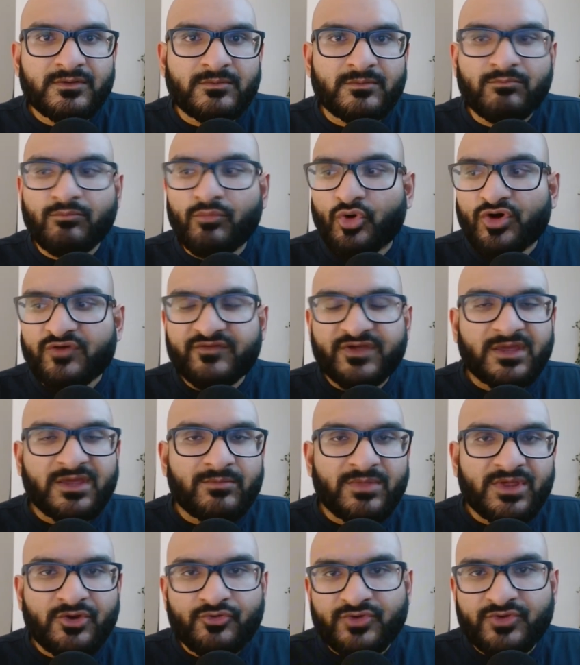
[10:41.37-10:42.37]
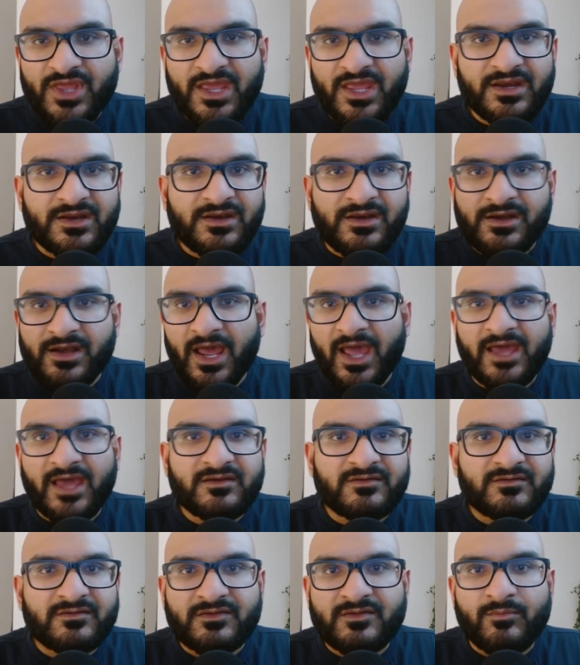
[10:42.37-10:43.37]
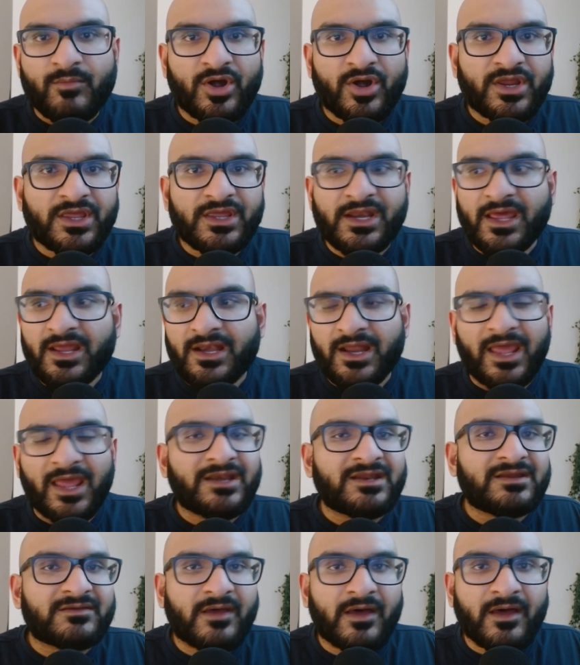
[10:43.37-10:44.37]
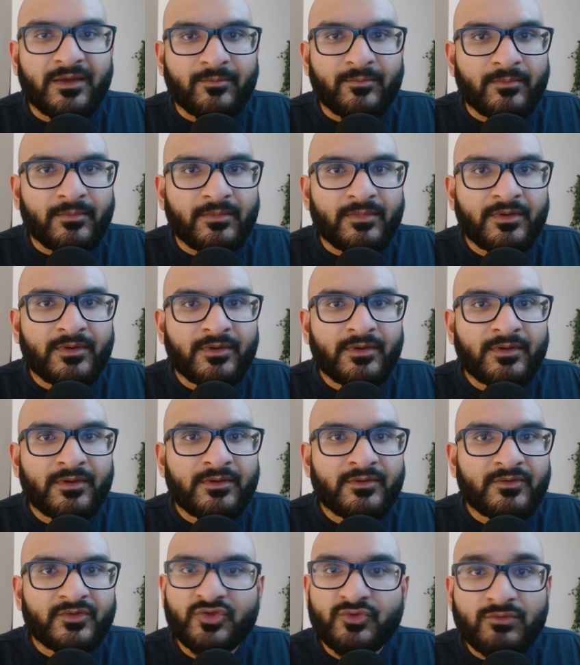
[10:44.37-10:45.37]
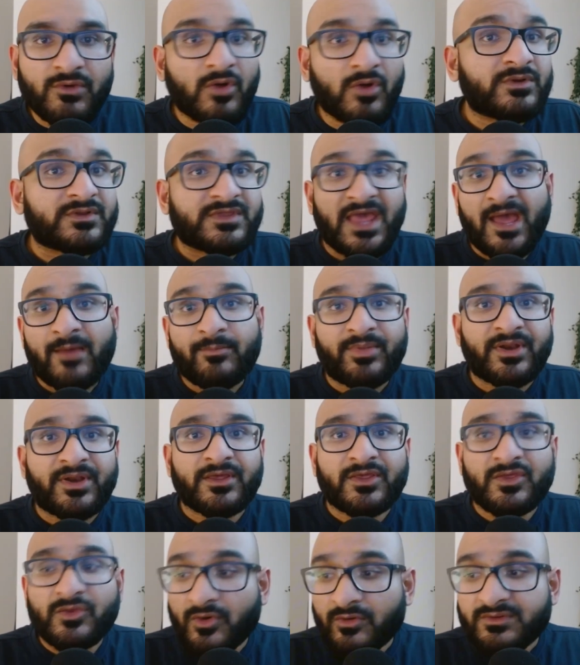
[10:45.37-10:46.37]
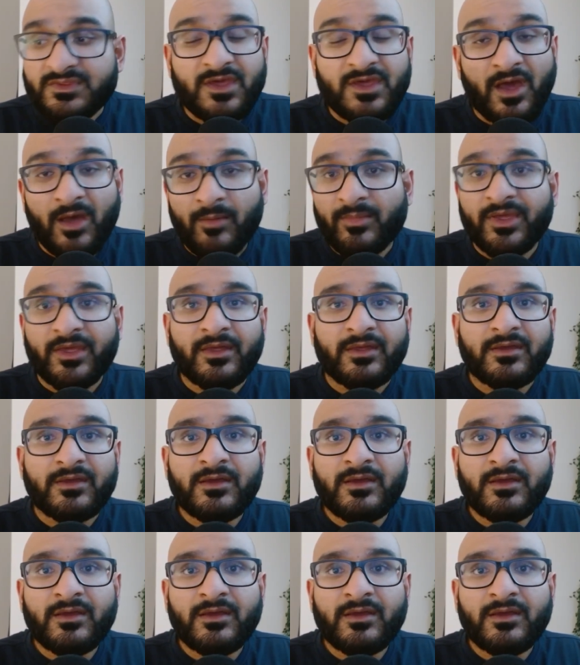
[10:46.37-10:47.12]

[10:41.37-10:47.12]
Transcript: More of it can be created and added to the market at any time. You know it's happening. You know it's coming.